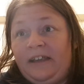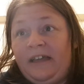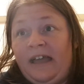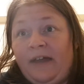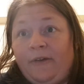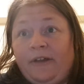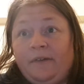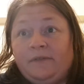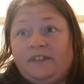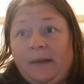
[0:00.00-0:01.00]
area
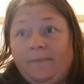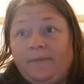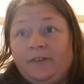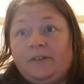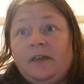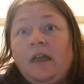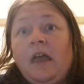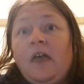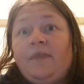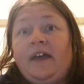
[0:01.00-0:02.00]
of Deptford,
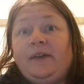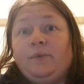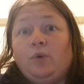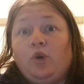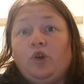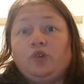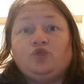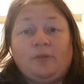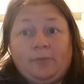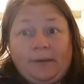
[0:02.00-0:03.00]
they were
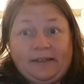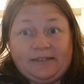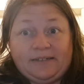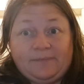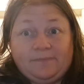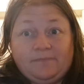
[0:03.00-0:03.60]
troublemakers.